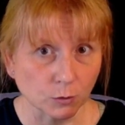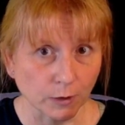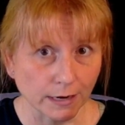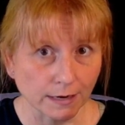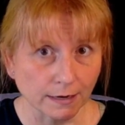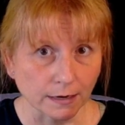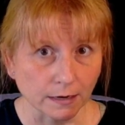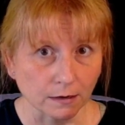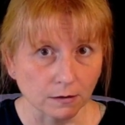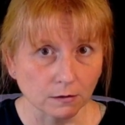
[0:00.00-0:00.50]

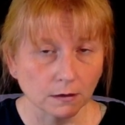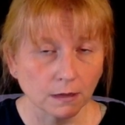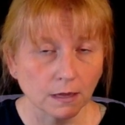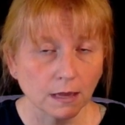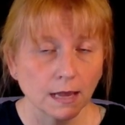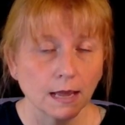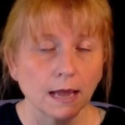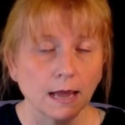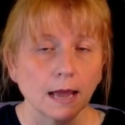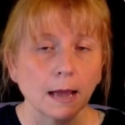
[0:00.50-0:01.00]
right now,
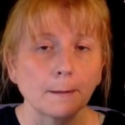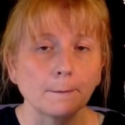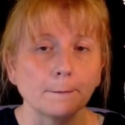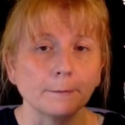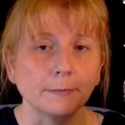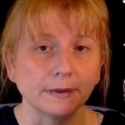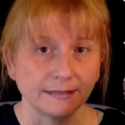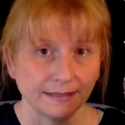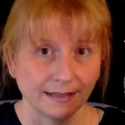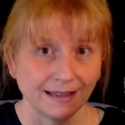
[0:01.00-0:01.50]

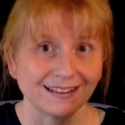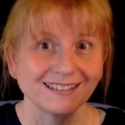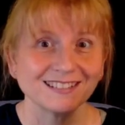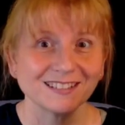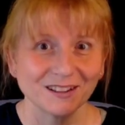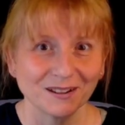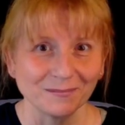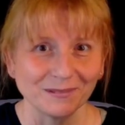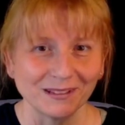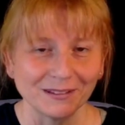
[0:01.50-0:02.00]
but that is
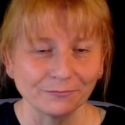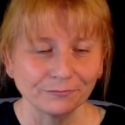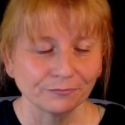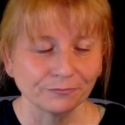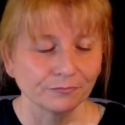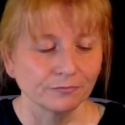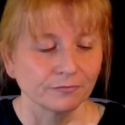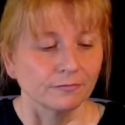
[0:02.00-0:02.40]
coming.